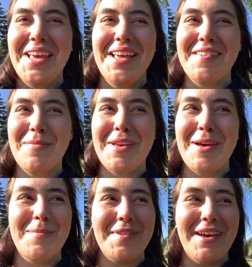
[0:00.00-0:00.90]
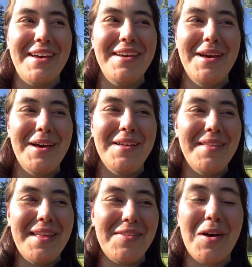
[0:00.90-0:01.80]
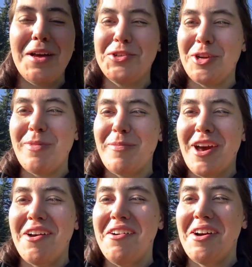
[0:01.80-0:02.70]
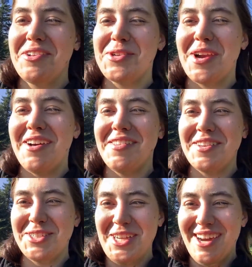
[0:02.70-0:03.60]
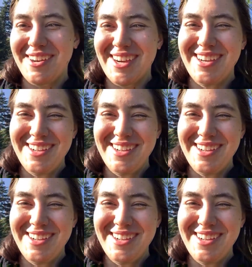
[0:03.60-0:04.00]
Sometimes that's all I dream about on trail is a shower.